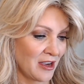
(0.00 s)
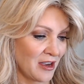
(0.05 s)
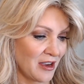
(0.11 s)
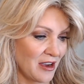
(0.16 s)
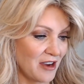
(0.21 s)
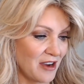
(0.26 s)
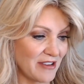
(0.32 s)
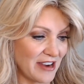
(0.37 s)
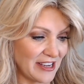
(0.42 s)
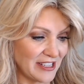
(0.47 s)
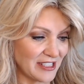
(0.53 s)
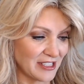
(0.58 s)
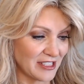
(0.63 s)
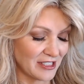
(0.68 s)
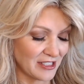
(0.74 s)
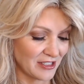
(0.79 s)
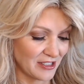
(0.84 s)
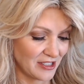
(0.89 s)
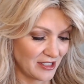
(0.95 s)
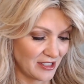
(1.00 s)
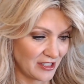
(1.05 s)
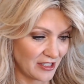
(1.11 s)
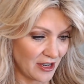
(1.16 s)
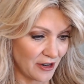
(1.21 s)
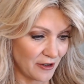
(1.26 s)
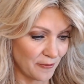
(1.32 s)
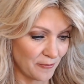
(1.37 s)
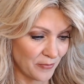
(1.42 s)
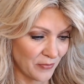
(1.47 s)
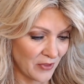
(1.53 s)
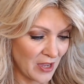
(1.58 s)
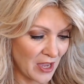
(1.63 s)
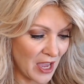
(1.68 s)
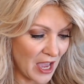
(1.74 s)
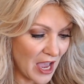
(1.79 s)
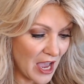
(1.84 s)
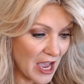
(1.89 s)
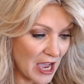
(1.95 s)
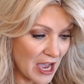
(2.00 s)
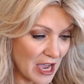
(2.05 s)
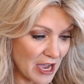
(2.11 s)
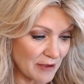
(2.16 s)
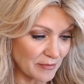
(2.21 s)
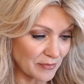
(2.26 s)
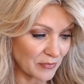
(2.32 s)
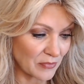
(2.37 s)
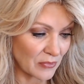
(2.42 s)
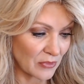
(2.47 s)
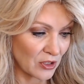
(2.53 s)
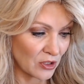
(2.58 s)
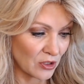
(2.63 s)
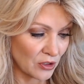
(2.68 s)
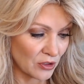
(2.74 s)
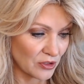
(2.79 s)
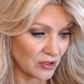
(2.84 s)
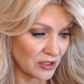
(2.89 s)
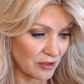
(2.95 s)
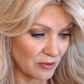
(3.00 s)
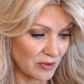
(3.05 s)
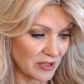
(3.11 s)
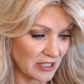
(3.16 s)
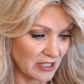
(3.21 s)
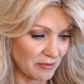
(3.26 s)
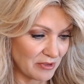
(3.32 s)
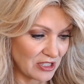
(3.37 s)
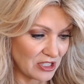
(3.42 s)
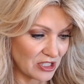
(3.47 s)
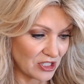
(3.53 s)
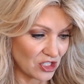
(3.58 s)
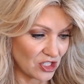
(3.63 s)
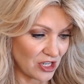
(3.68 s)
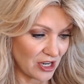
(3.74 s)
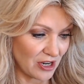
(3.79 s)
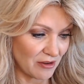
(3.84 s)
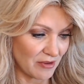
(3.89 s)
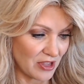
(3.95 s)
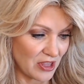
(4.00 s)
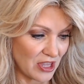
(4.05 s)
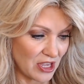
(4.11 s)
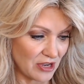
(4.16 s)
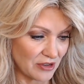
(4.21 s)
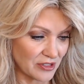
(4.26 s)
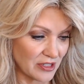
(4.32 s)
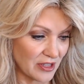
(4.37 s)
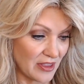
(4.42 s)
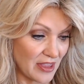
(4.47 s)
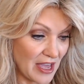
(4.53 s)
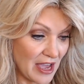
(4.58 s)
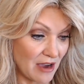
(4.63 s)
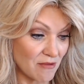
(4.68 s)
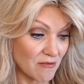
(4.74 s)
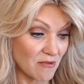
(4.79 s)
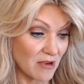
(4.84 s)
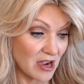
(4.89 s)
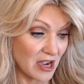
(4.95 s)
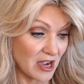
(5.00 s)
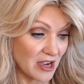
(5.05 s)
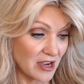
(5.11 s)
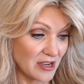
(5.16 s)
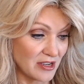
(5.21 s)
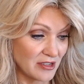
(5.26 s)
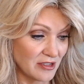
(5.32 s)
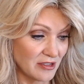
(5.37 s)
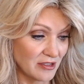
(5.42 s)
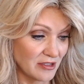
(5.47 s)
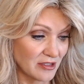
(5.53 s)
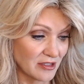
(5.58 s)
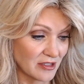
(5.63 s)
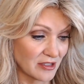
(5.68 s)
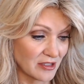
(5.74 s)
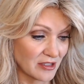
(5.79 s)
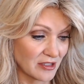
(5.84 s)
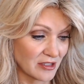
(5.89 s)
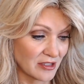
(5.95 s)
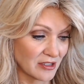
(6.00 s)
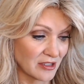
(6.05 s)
all right, so what did we just share with you? So that was